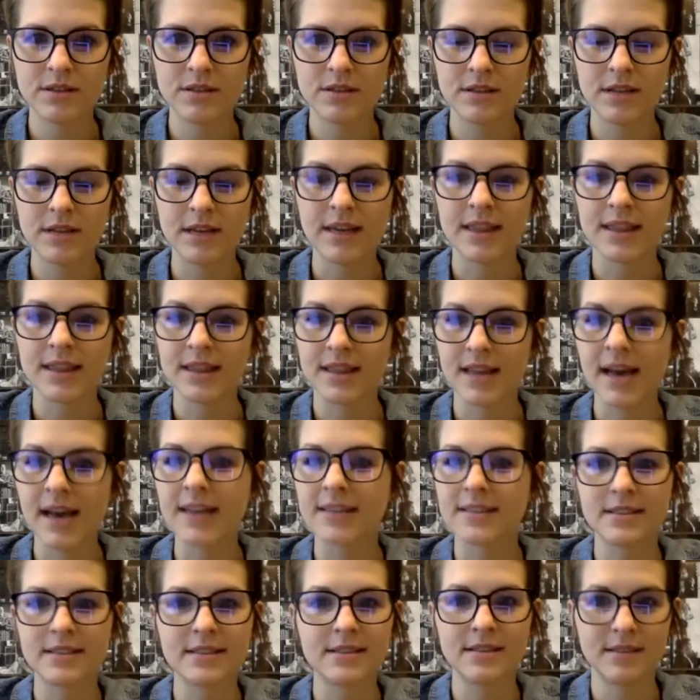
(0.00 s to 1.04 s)
Like,
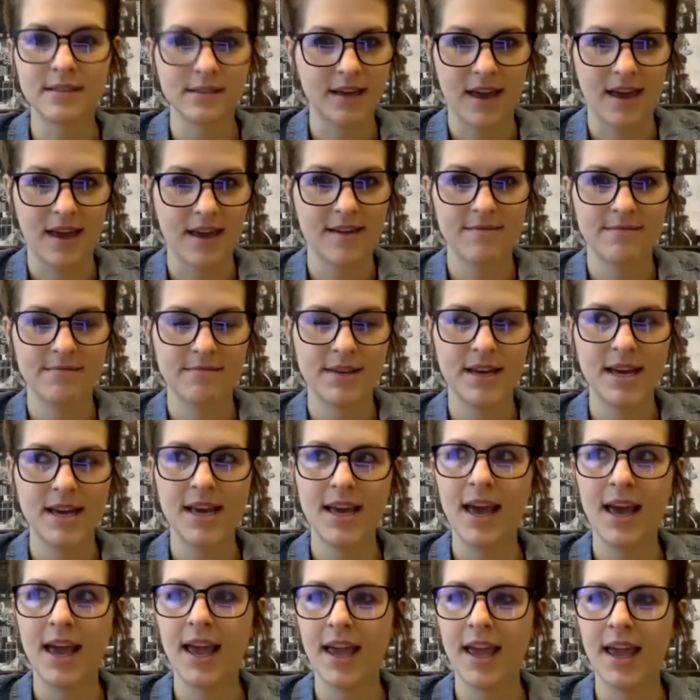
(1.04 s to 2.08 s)
that's the game.
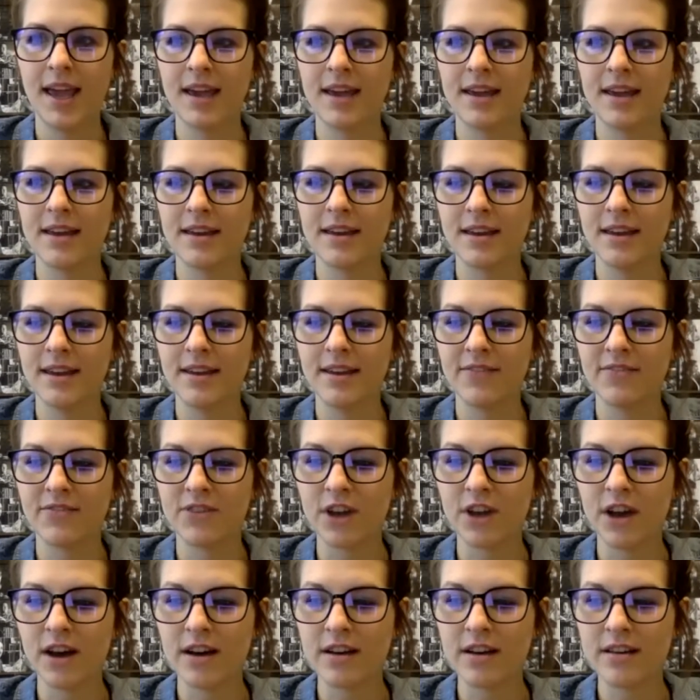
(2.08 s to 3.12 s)
And if
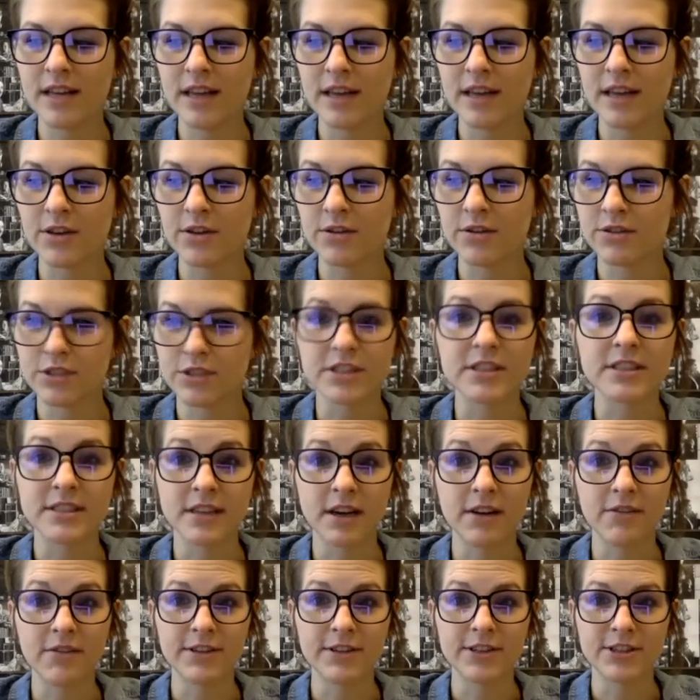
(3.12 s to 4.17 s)
not, like, you're just
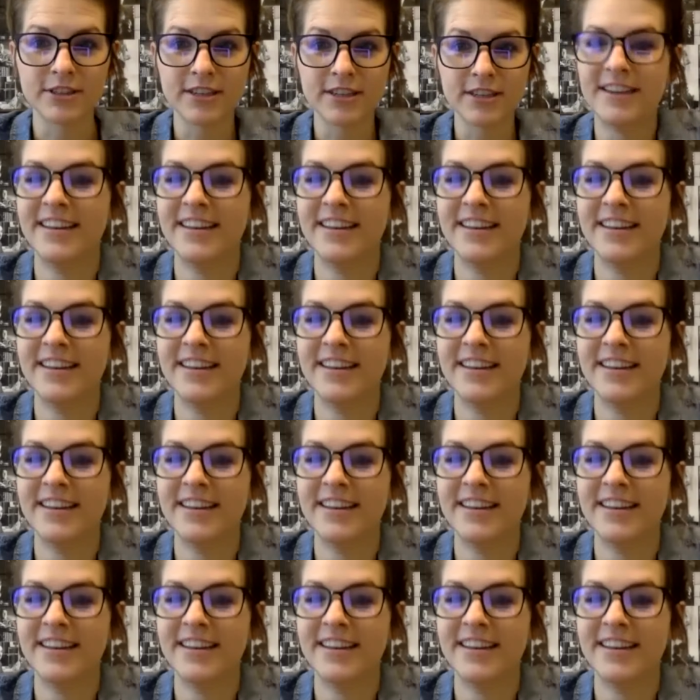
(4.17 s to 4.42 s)
selfish.